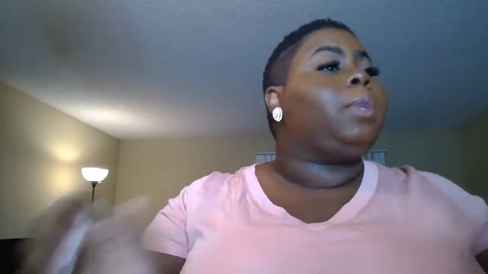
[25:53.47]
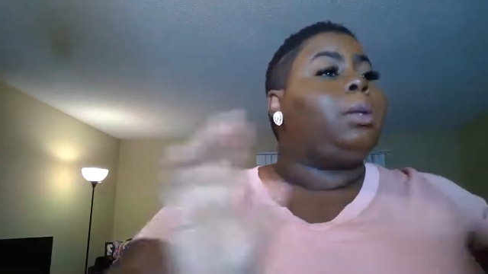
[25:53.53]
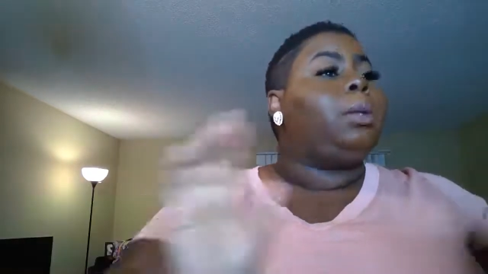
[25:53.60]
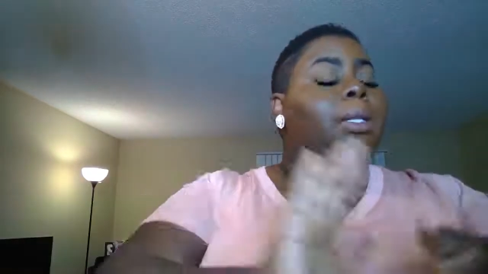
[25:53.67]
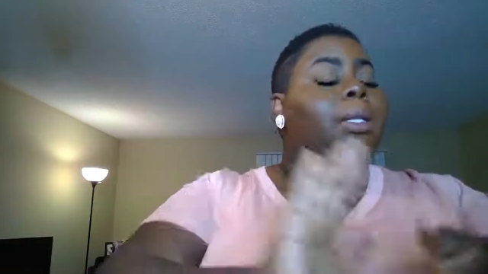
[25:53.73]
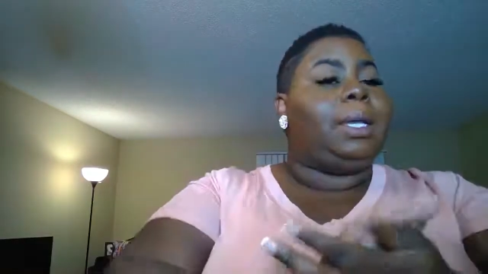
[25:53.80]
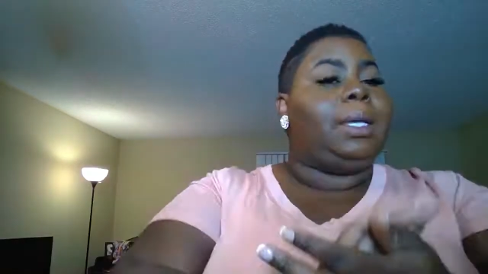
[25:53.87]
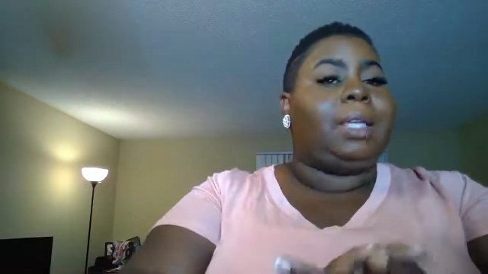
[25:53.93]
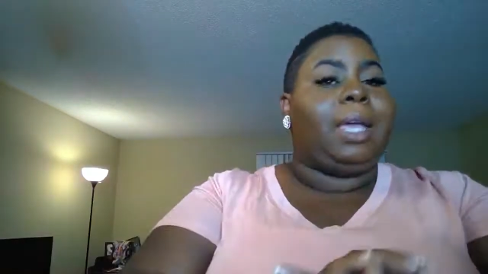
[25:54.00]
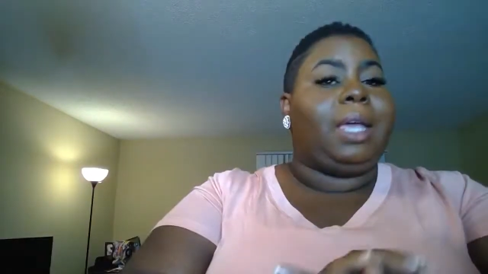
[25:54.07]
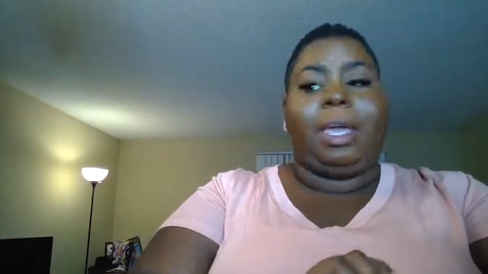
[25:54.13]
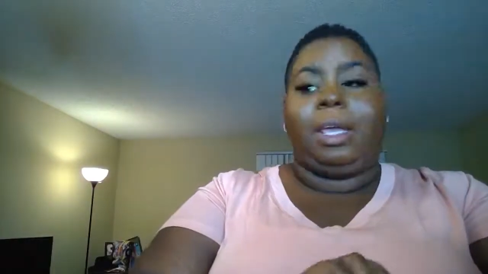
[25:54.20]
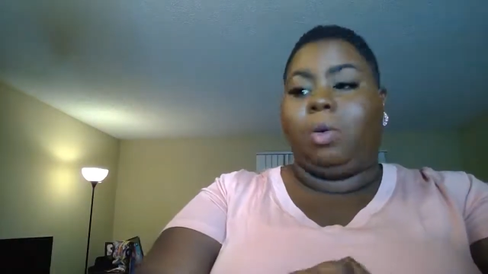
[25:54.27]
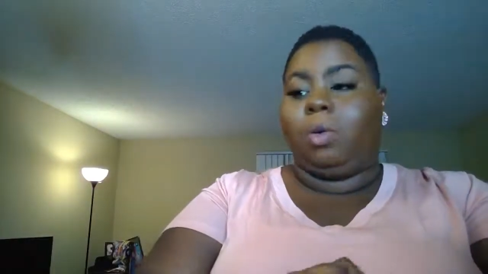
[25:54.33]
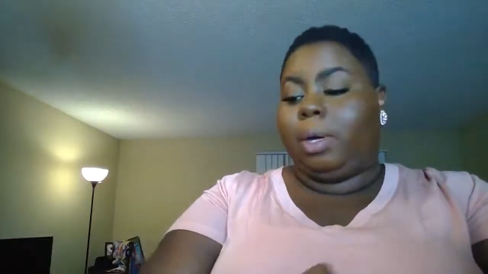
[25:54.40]
let's
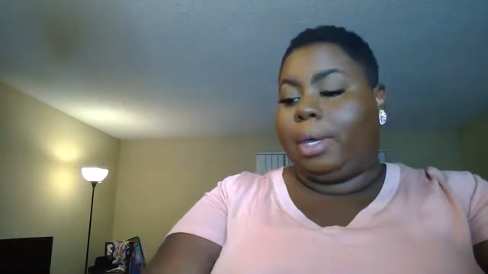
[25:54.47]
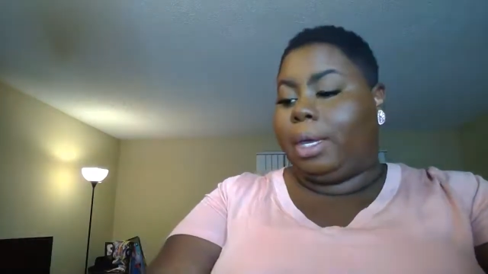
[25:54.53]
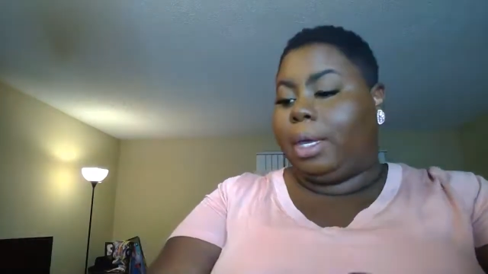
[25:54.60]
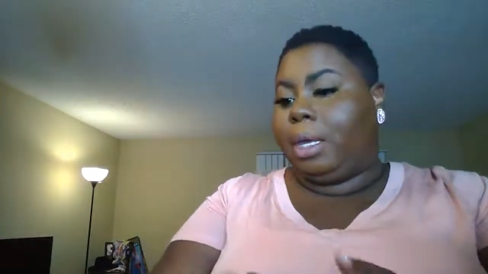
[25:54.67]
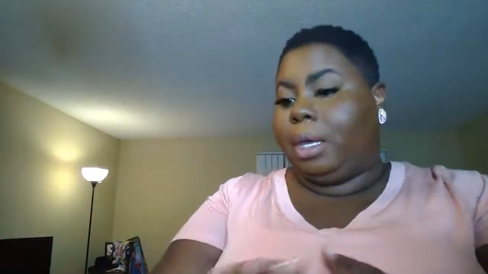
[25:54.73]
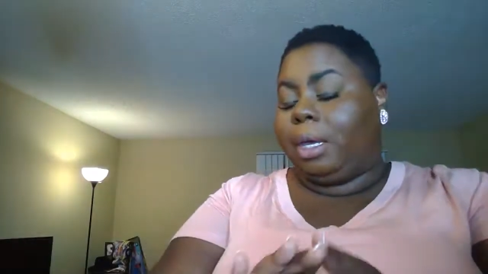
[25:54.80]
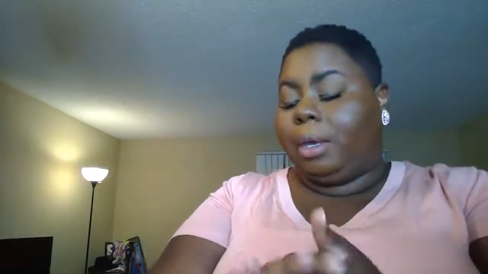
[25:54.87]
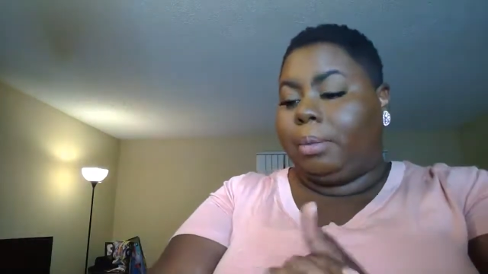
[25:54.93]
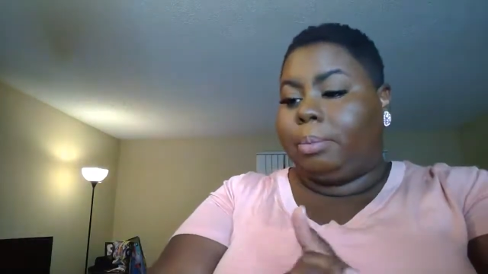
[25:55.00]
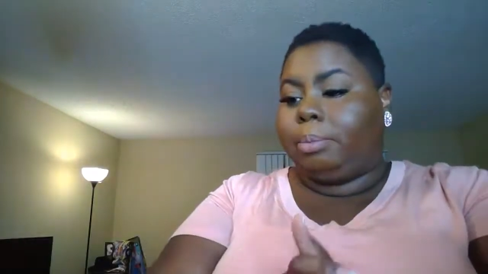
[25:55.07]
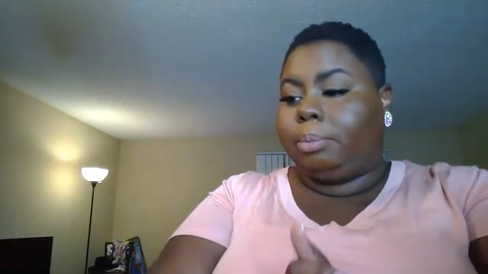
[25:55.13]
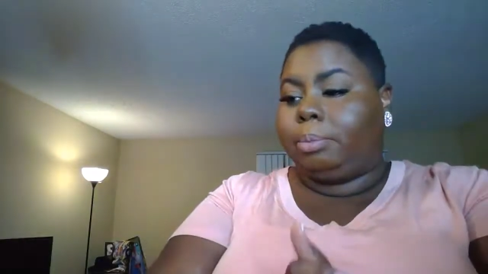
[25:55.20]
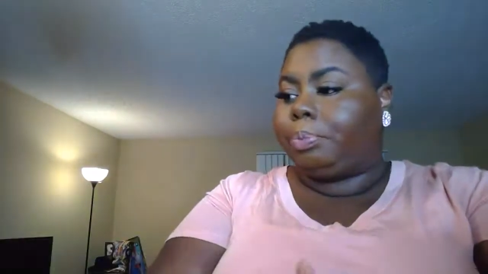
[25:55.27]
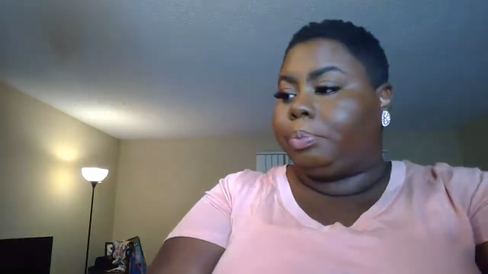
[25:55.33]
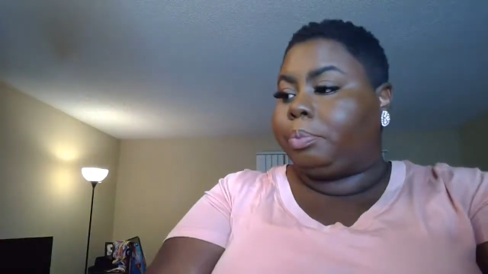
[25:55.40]
head on in
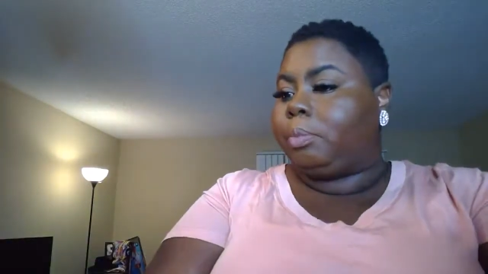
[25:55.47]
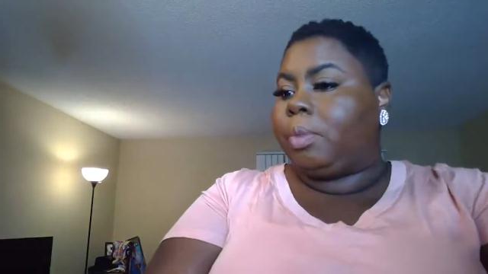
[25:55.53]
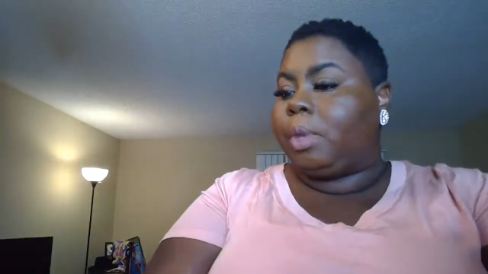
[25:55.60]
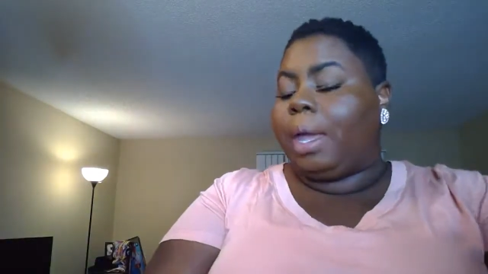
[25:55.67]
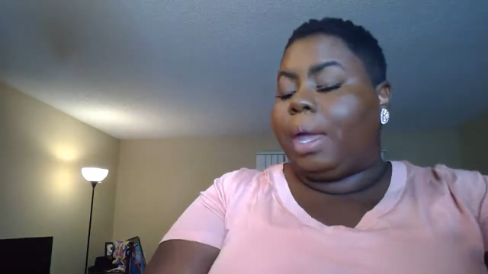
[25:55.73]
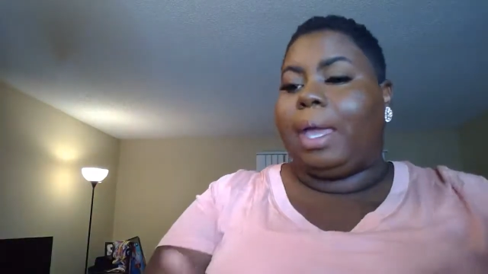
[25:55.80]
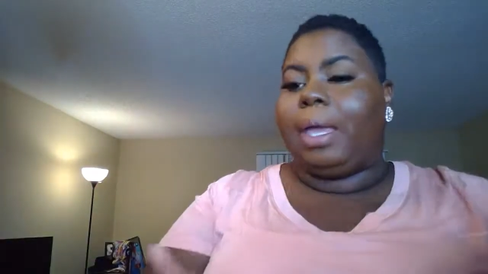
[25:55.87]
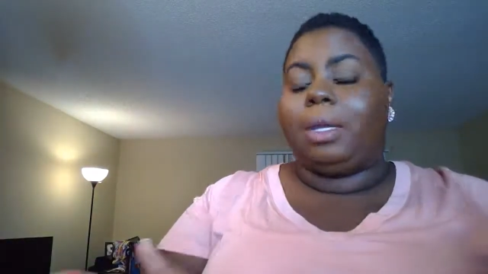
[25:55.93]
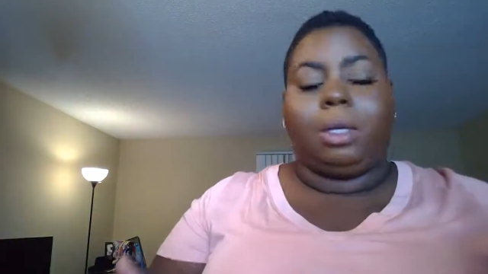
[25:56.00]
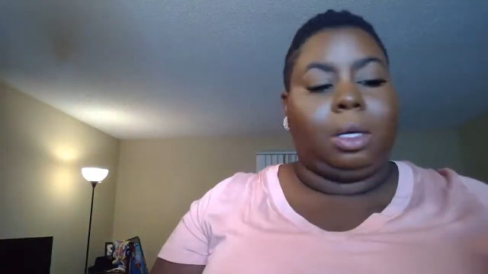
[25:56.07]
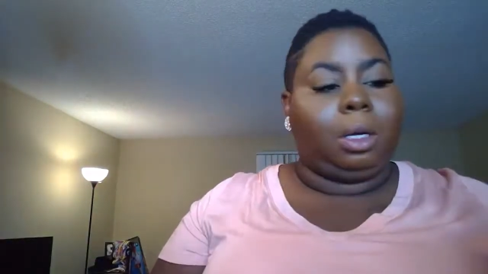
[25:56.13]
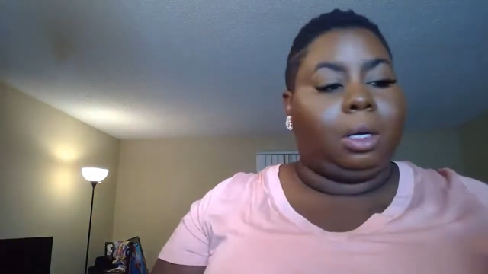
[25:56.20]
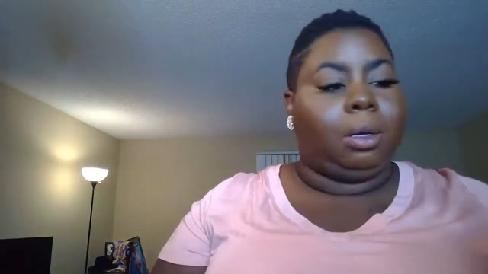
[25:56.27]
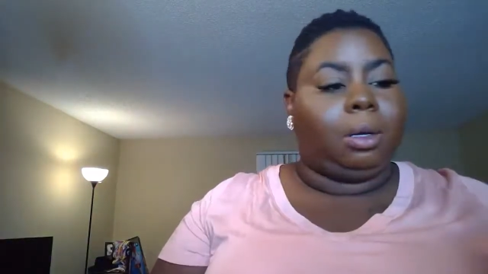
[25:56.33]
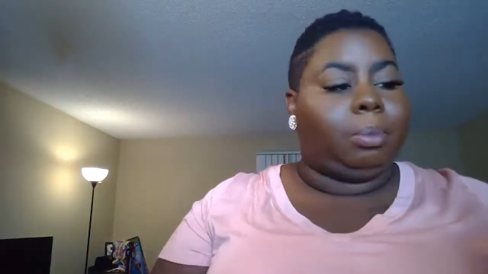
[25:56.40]

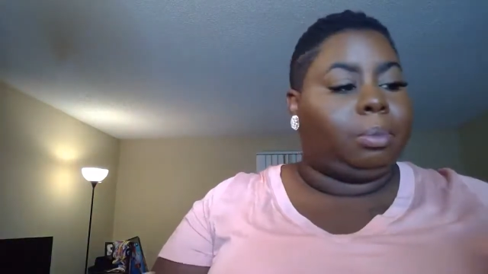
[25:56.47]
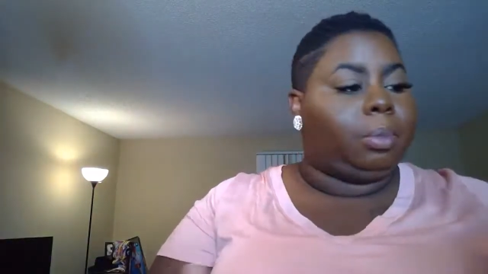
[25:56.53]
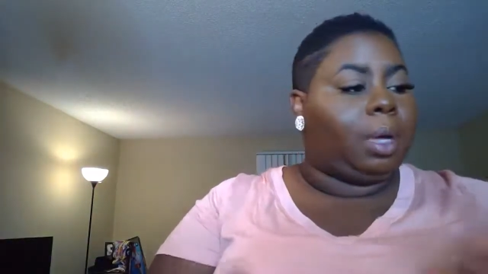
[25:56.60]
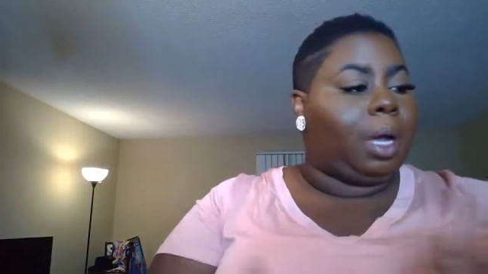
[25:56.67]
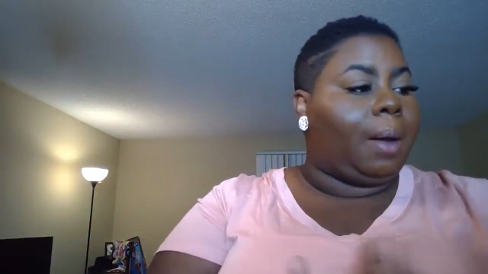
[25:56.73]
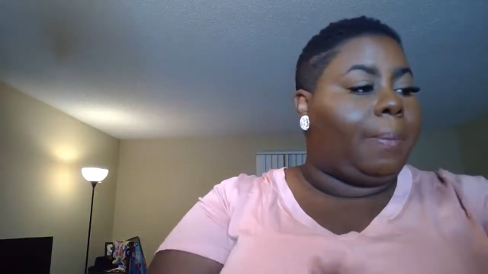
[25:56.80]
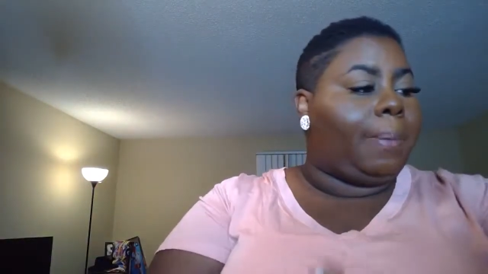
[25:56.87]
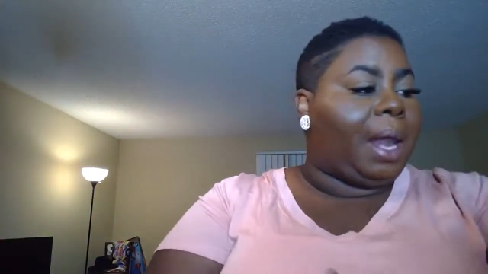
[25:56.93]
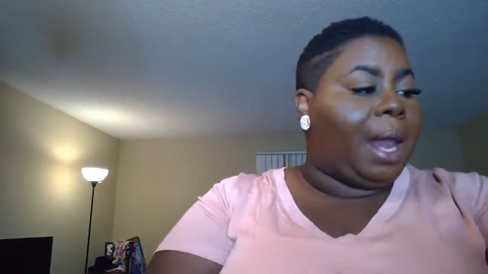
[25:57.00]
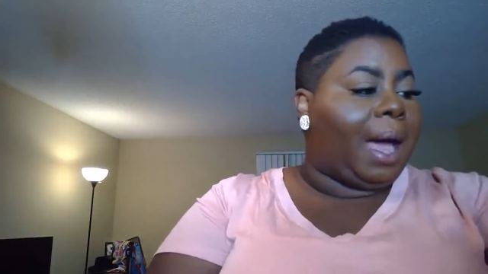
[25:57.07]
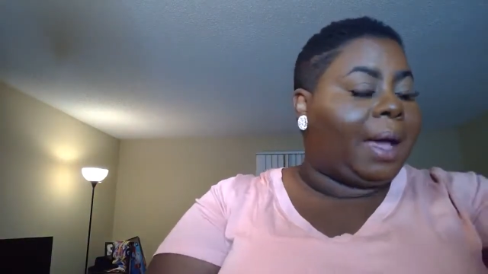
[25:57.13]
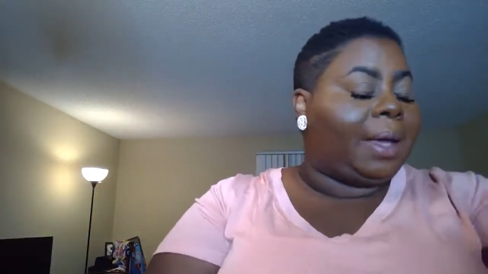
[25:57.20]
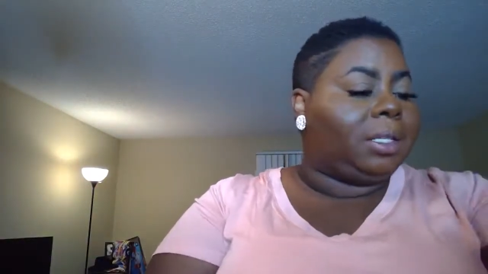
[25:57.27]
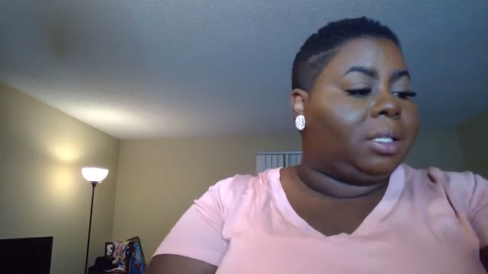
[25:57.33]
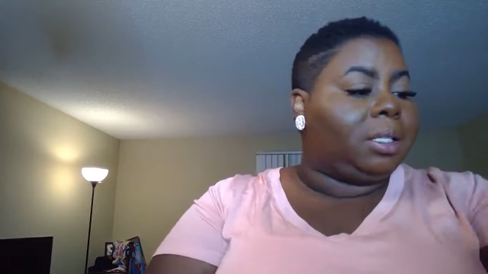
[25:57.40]
and
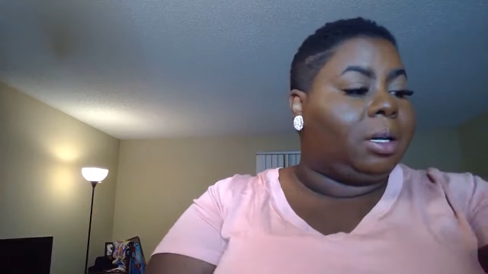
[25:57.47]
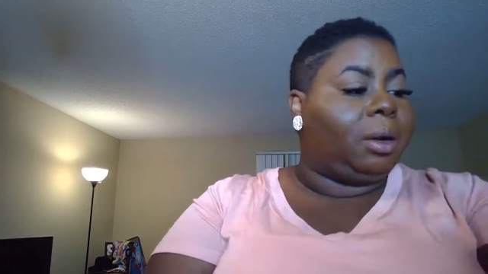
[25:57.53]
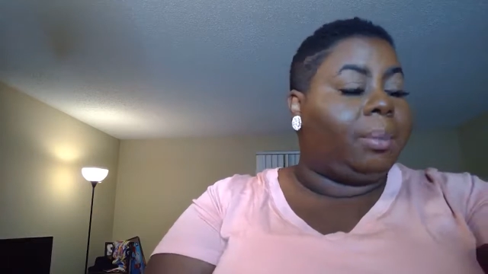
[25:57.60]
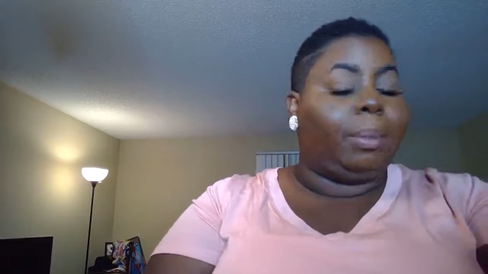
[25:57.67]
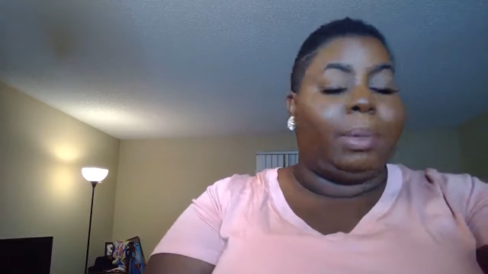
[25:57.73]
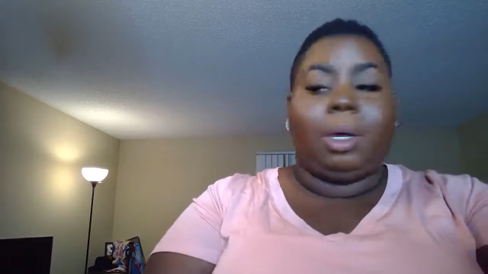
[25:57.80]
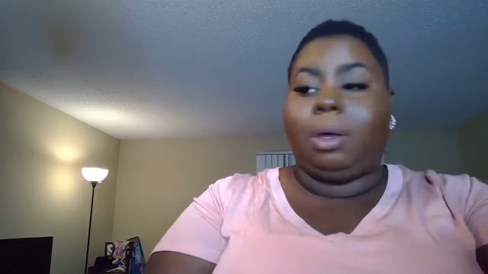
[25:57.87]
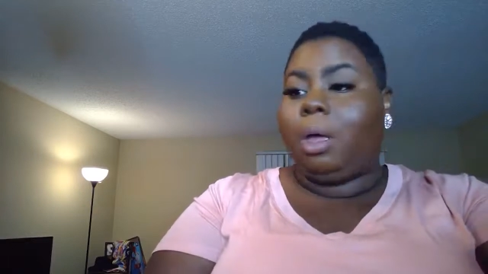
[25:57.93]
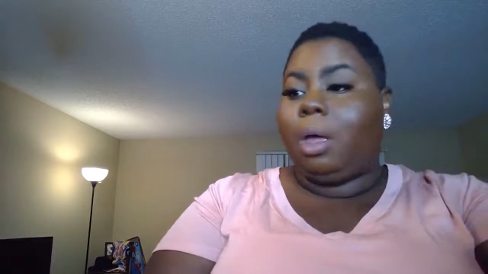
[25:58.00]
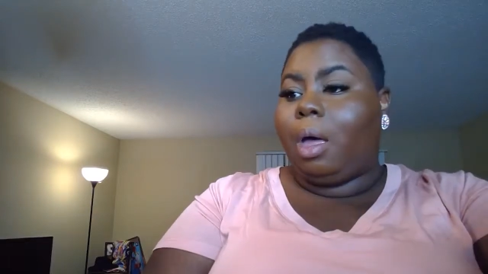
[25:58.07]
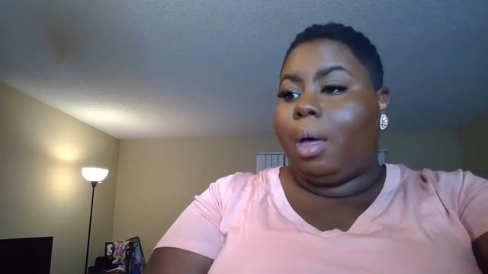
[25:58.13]
apply some